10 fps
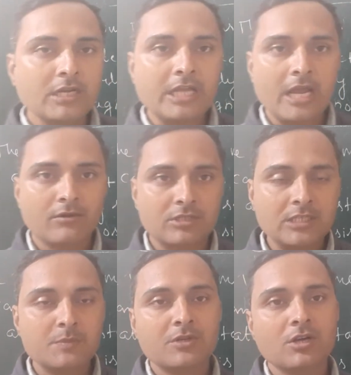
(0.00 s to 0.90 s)

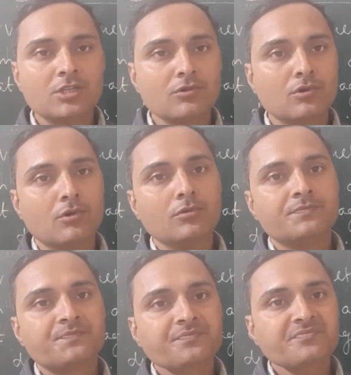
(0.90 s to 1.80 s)
diagnosis? Because
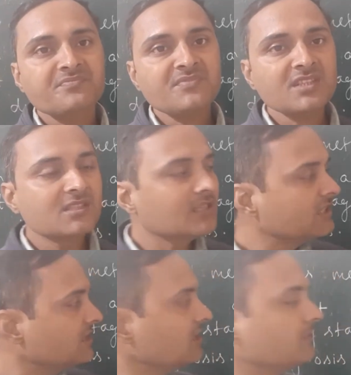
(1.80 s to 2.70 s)
the disease